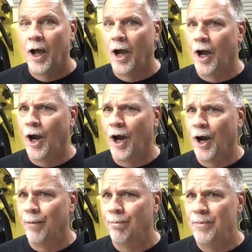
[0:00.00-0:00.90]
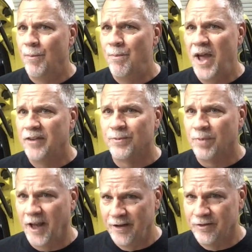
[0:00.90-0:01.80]
are the best
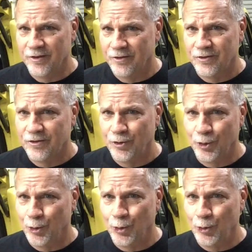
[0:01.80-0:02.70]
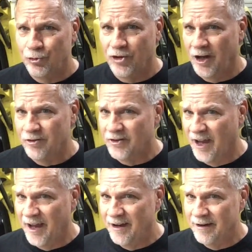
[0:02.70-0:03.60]
places to change a
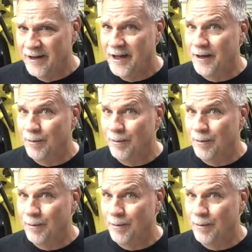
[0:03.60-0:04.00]
tire in an